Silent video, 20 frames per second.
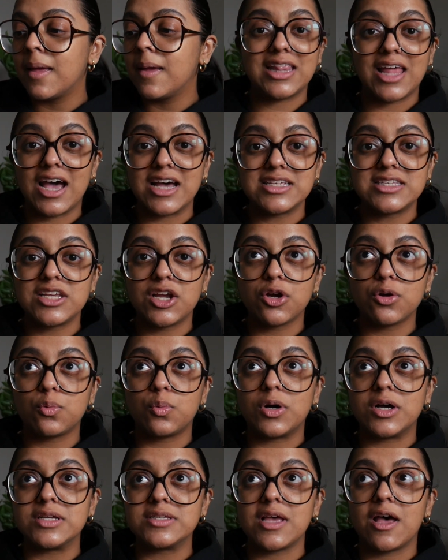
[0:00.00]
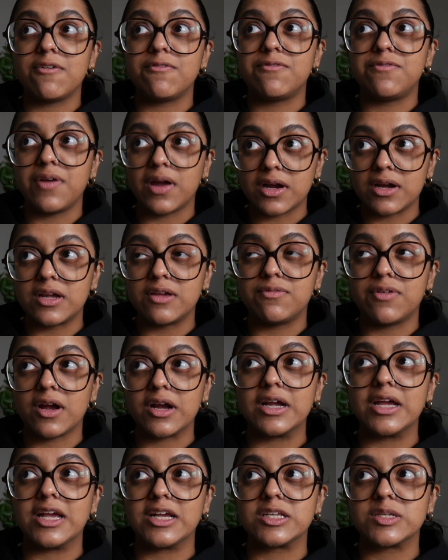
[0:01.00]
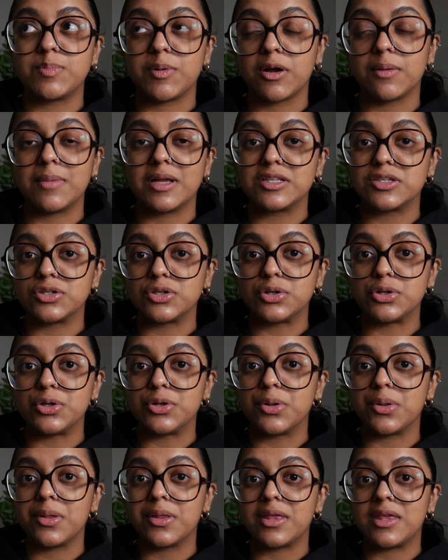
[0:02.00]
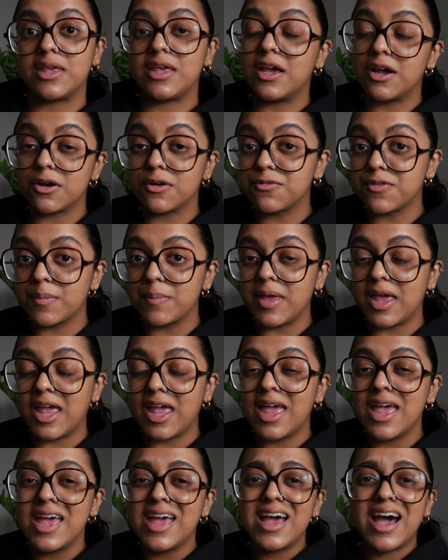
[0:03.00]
Last year was a very, very experimental year for me.